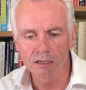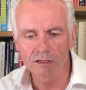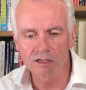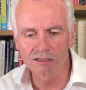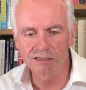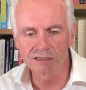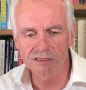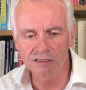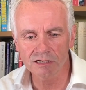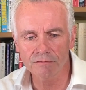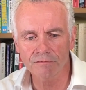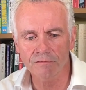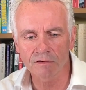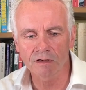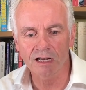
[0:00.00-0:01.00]
the
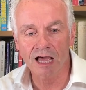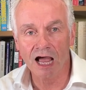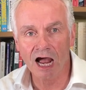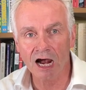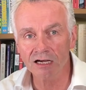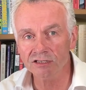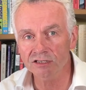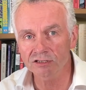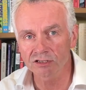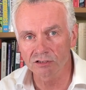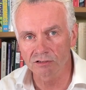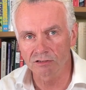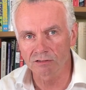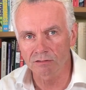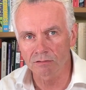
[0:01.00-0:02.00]
different
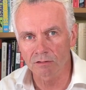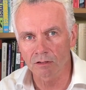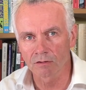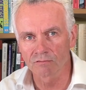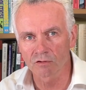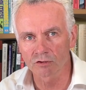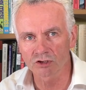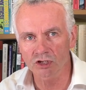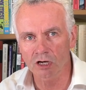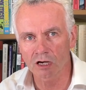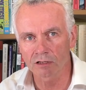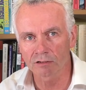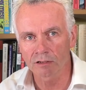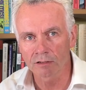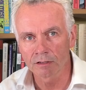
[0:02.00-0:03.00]
attitude of your child